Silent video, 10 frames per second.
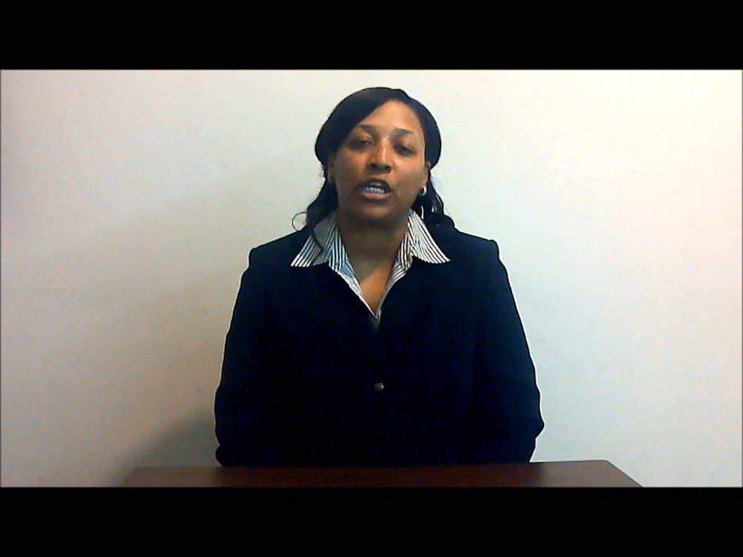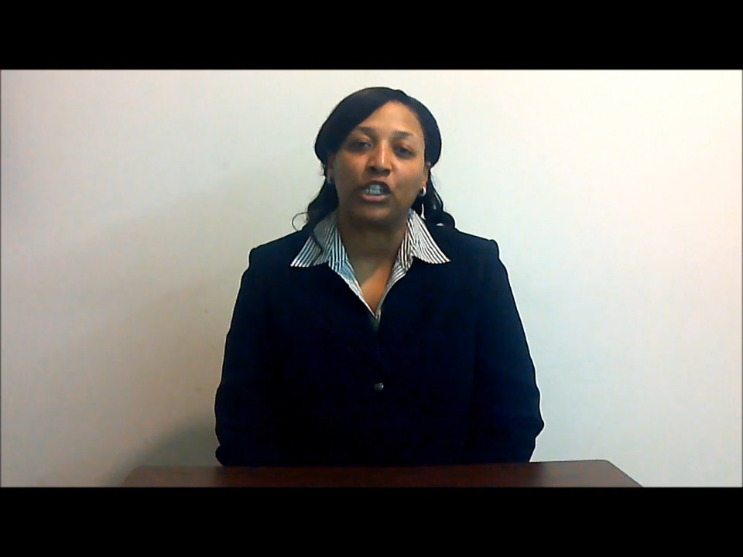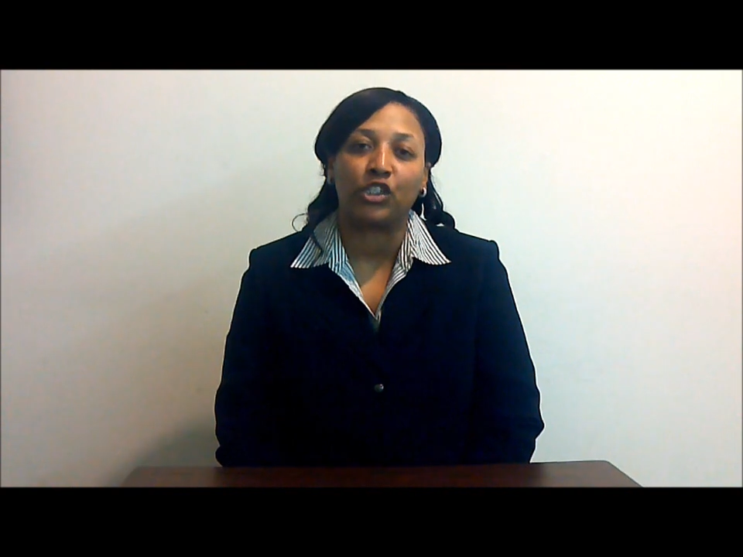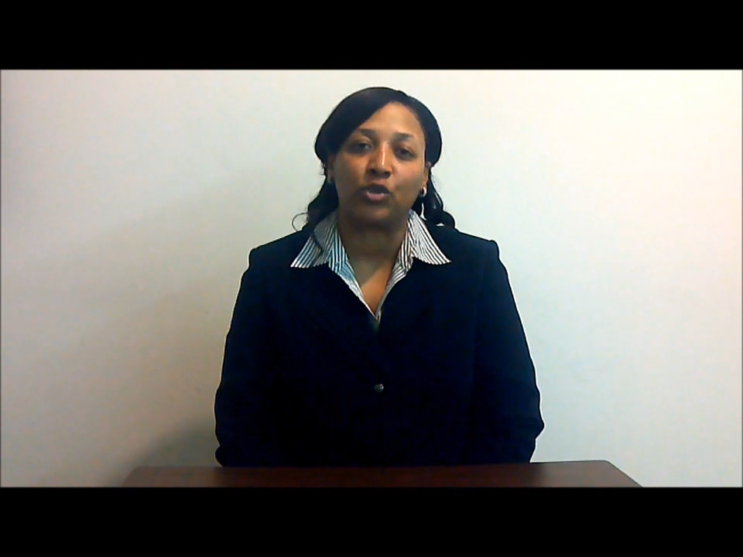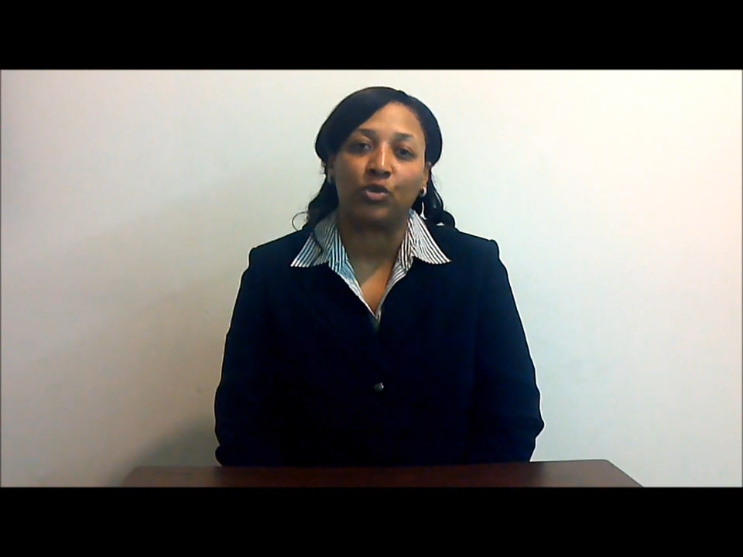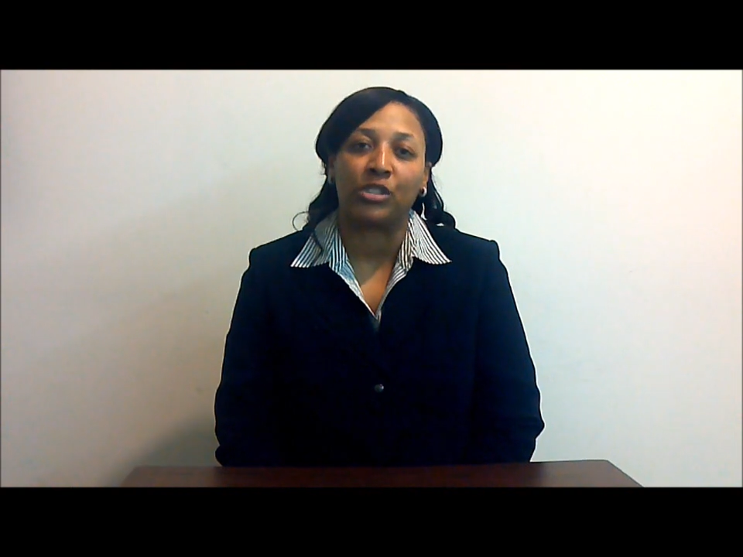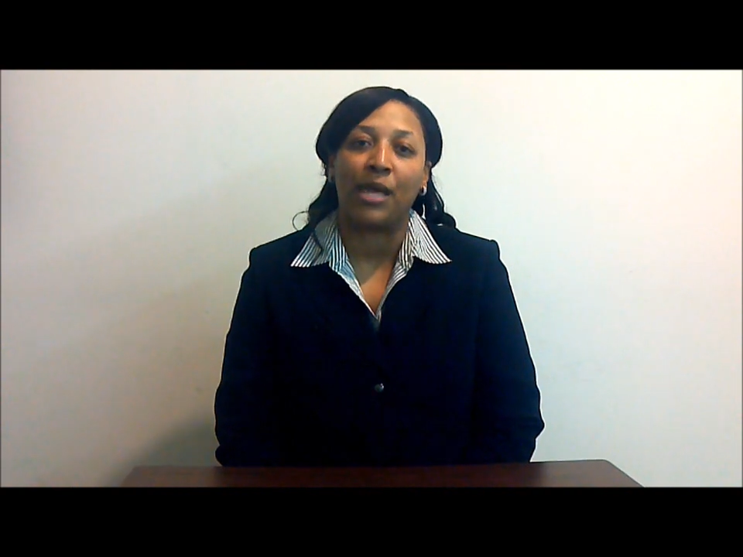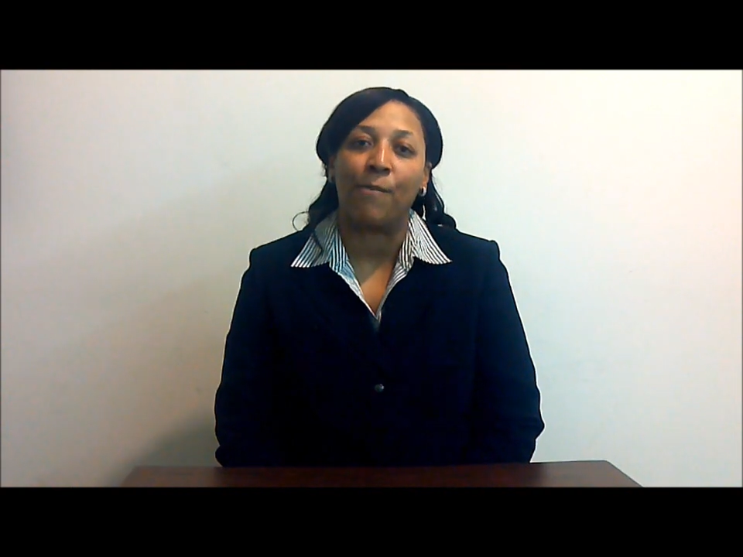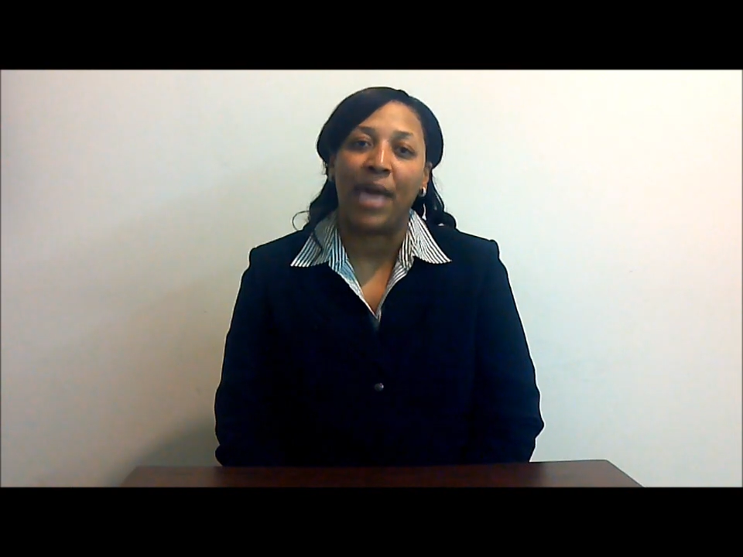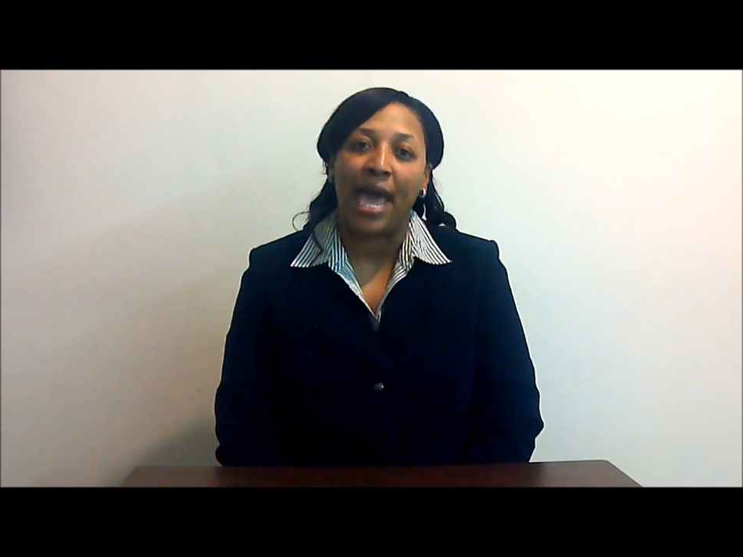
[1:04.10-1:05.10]
issues
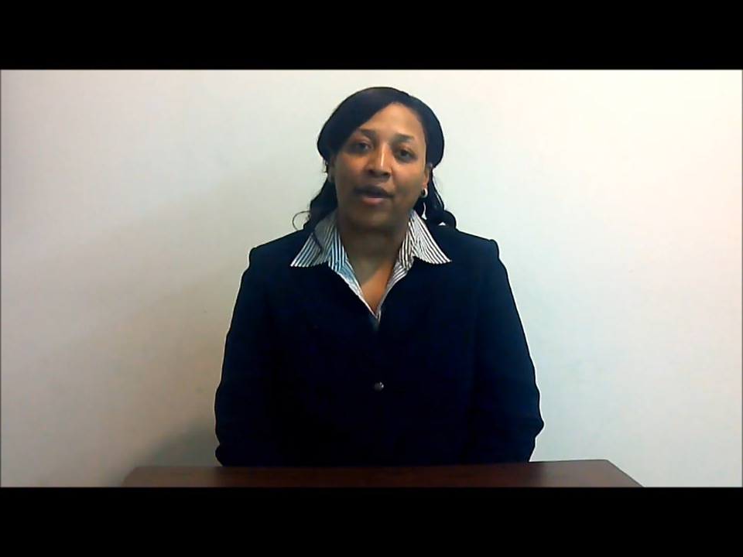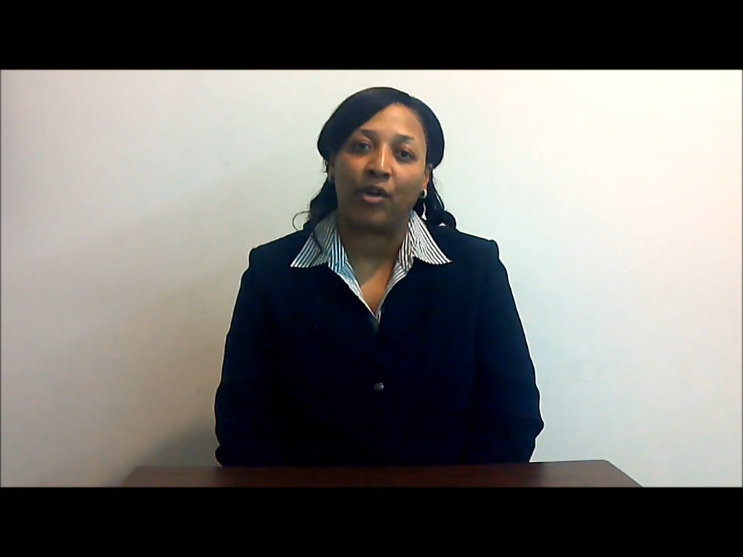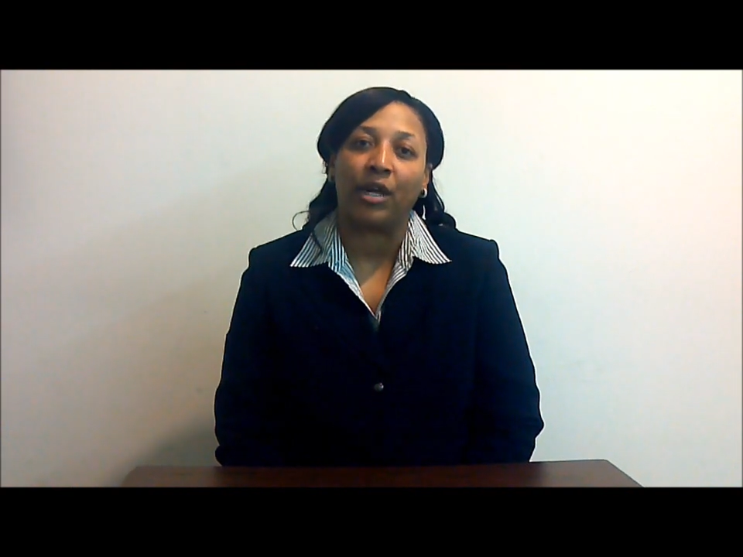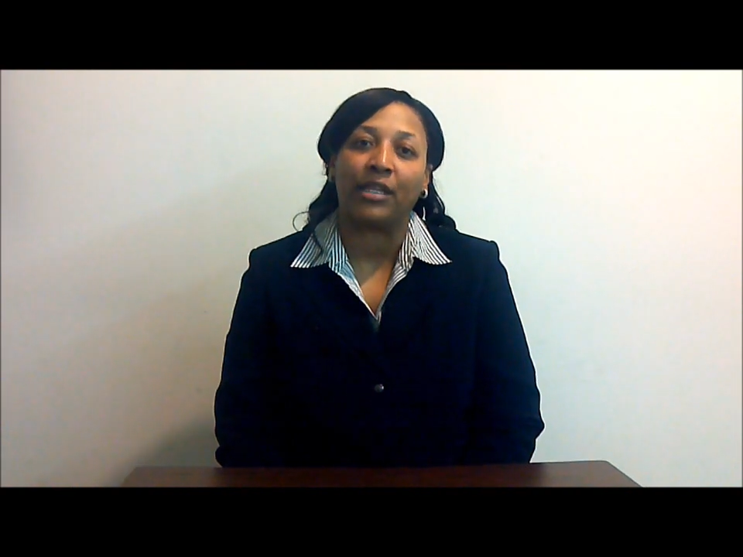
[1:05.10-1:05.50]
that matter